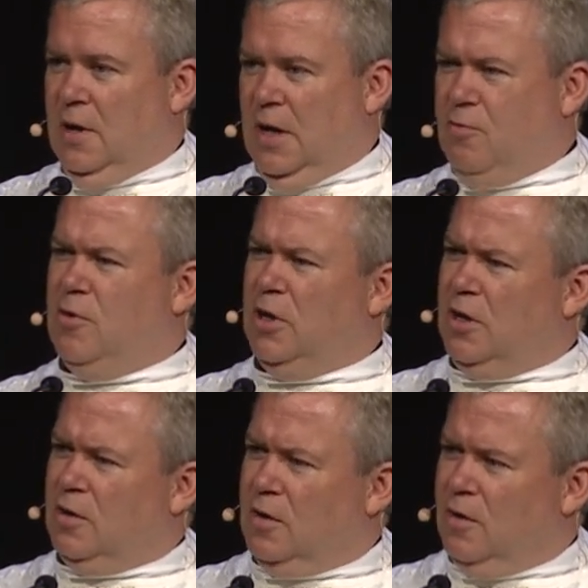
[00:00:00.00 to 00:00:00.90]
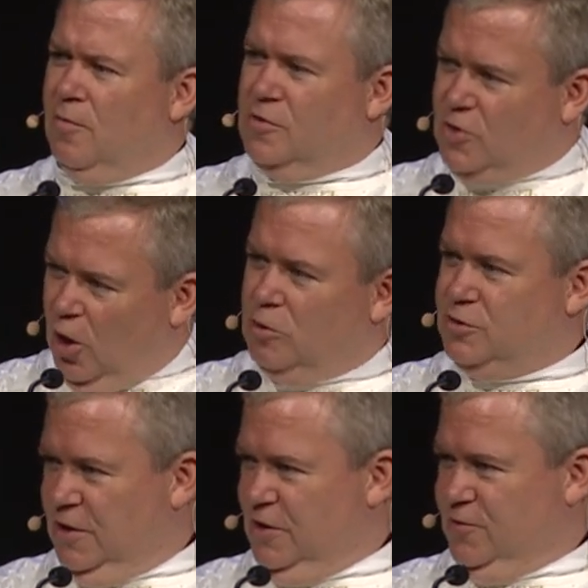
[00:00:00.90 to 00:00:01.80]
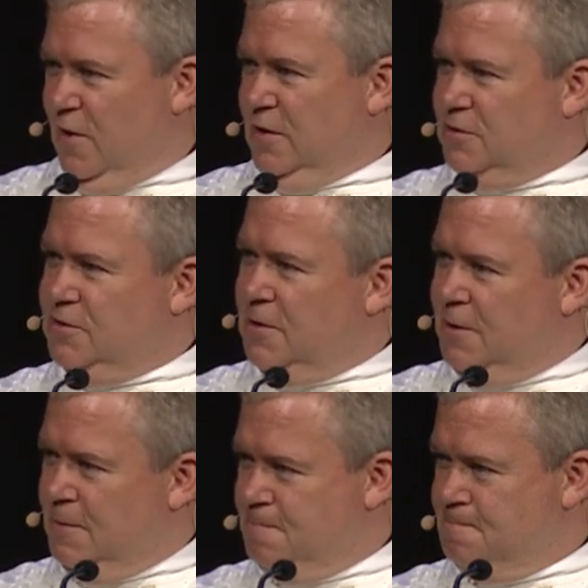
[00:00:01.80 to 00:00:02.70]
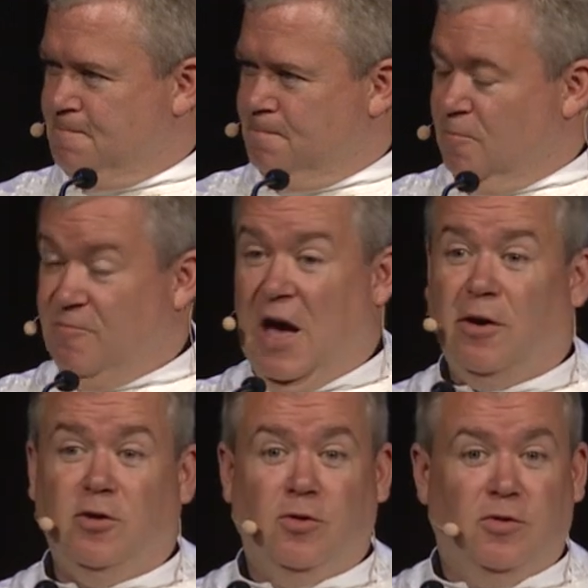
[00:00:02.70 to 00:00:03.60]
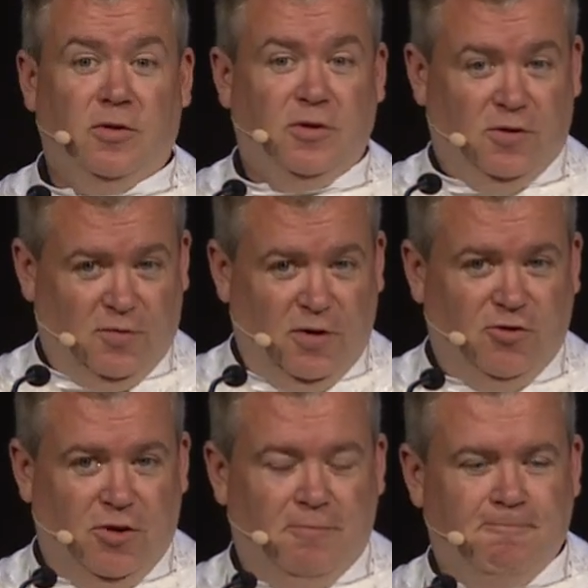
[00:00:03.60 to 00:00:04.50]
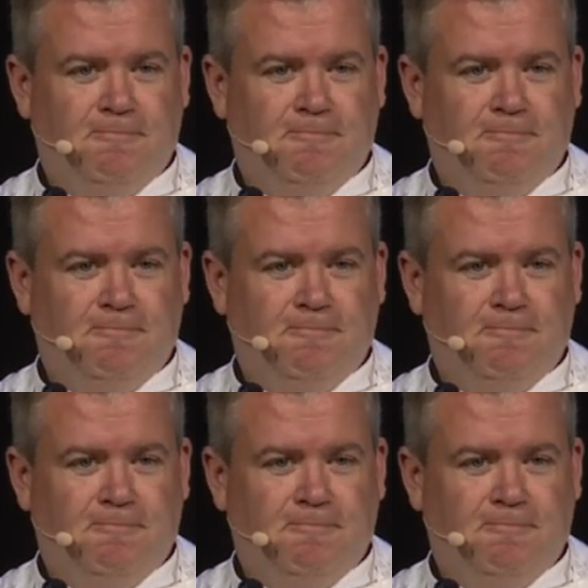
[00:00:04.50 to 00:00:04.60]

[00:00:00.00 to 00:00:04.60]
And he really was close to these friends, valued this friendship.